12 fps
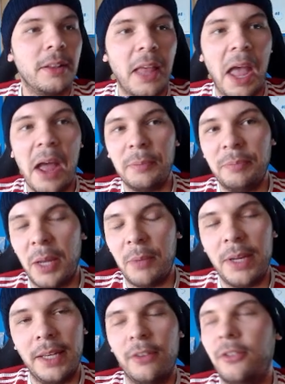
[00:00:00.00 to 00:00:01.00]

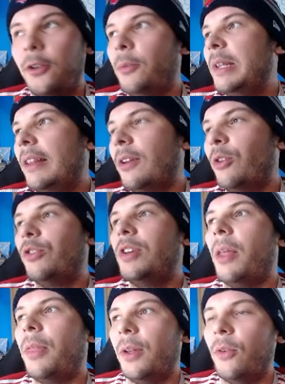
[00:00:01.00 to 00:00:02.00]
assuming that there's
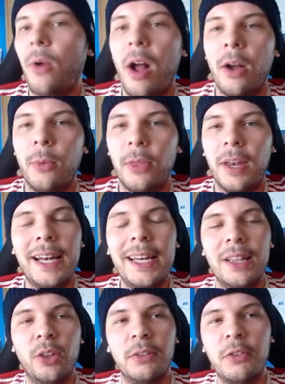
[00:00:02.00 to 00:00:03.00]
nothing wrong with it, I
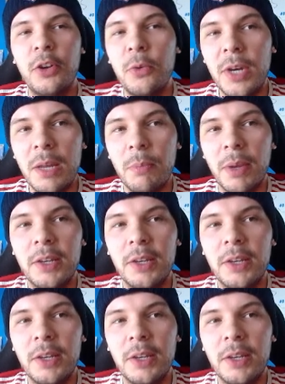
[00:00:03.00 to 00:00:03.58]
didn't look too deep